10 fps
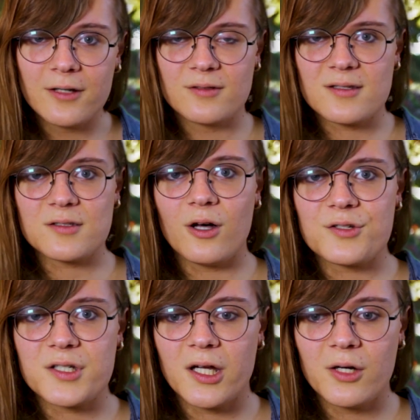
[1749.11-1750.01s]
and
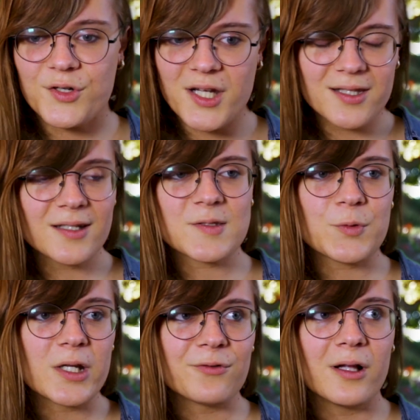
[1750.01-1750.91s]
nostalgia, which I think is
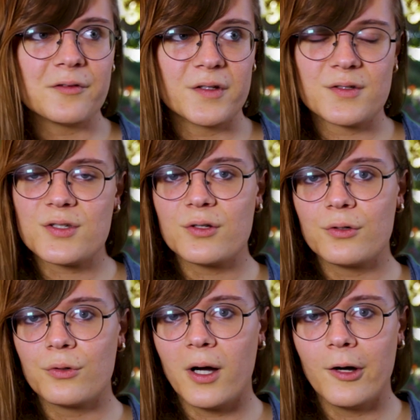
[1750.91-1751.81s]
pretty relevant
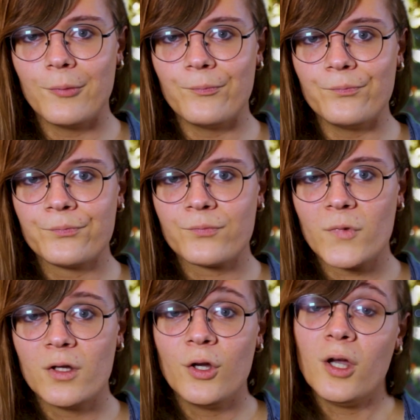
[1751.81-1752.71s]
to um,
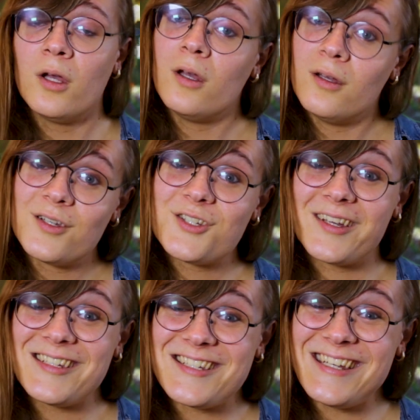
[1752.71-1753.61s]

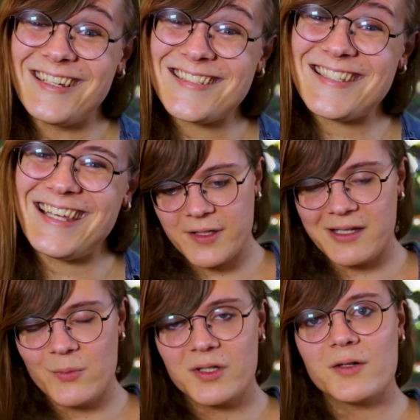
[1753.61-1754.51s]
Chuck E. Cheese. The
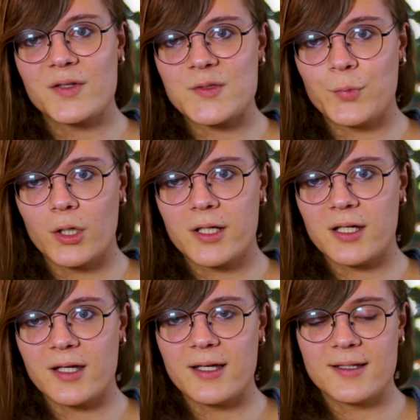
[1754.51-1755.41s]
gimmick of this book
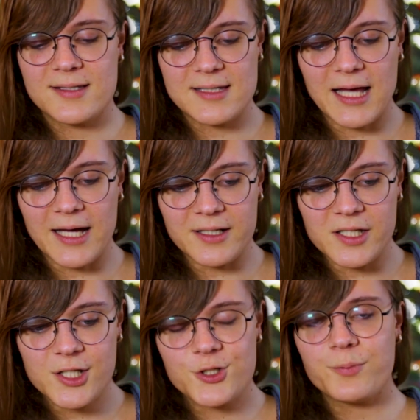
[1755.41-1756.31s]
is that
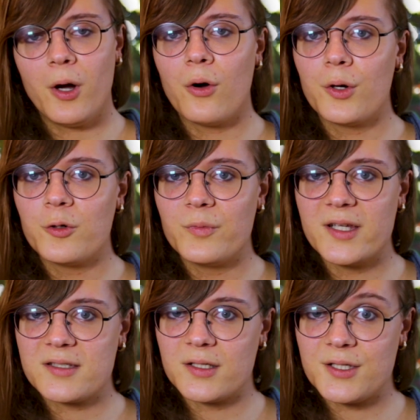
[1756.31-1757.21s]
each poem
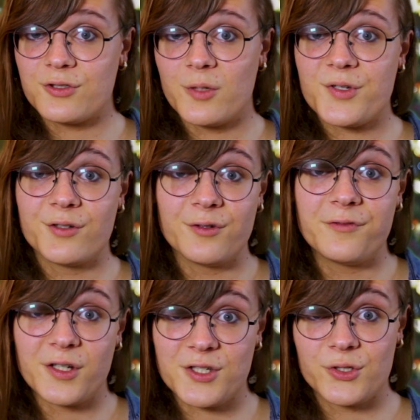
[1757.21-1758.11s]
is a description of a
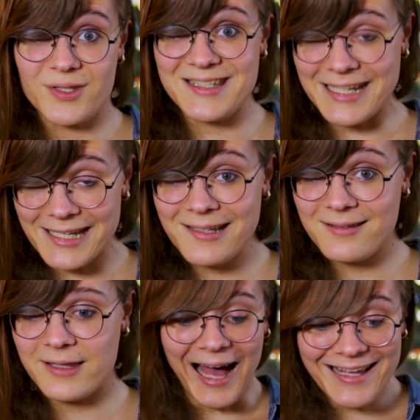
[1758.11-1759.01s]
fictional city.
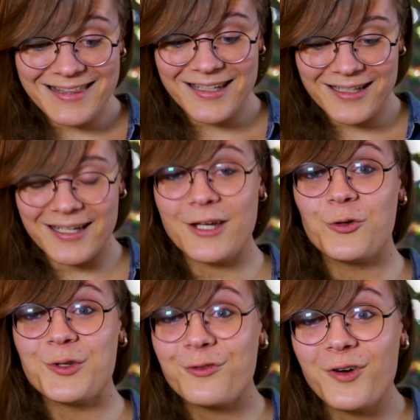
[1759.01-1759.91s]
I think it
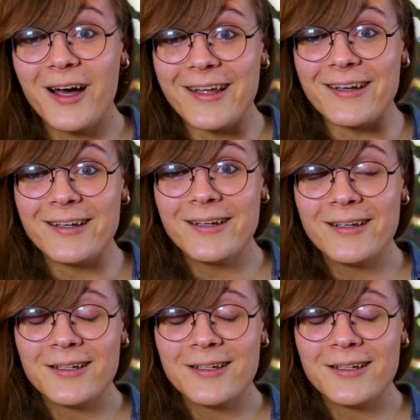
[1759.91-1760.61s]
would be fun